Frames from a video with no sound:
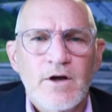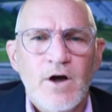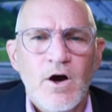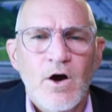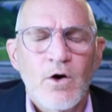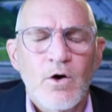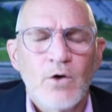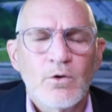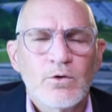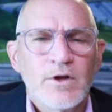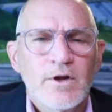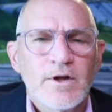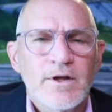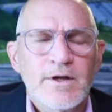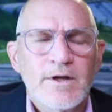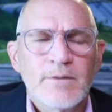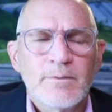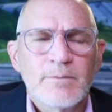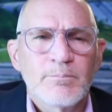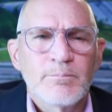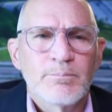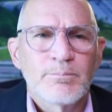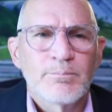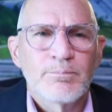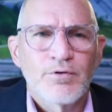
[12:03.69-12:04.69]

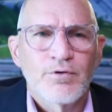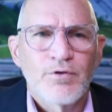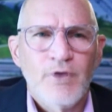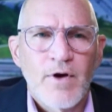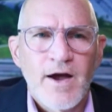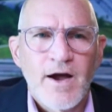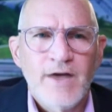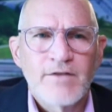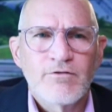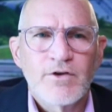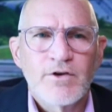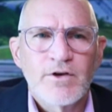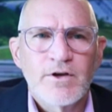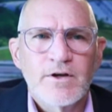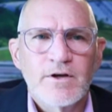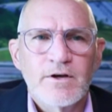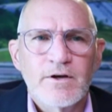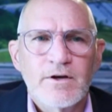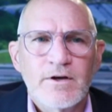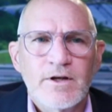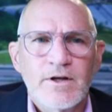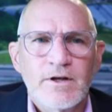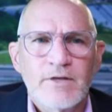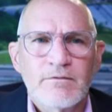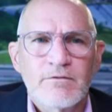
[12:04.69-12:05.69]
only private
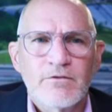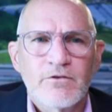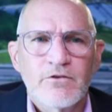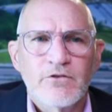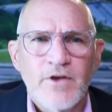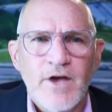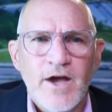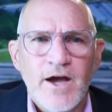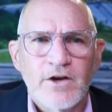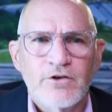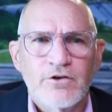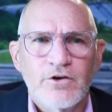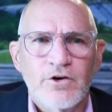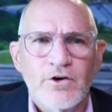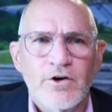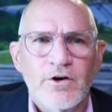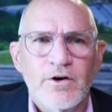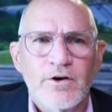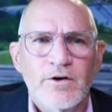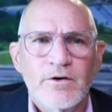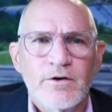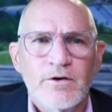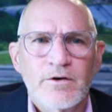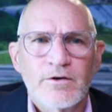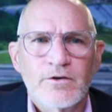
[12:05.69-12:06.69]

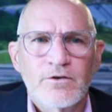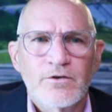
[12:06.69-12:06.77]
sector